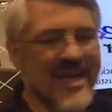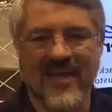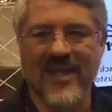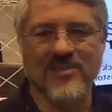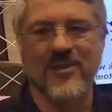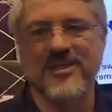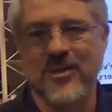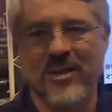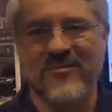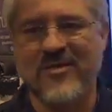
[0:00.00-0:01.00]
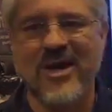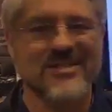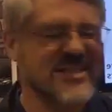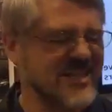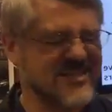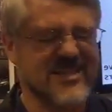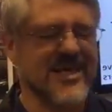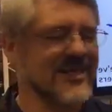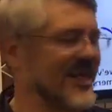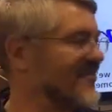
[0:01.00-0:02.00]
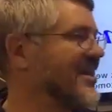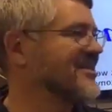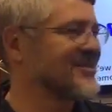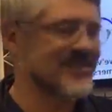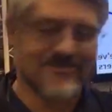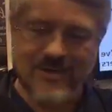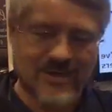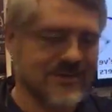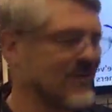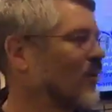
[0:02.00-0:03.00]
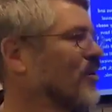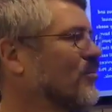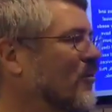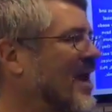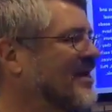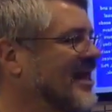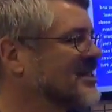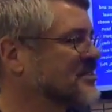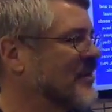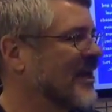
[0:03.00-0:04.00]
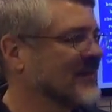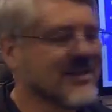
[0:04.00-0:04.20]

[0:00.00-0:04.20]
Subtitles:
And that's where you turn on the faucet, it's like you have that just horrible rotten egg smell.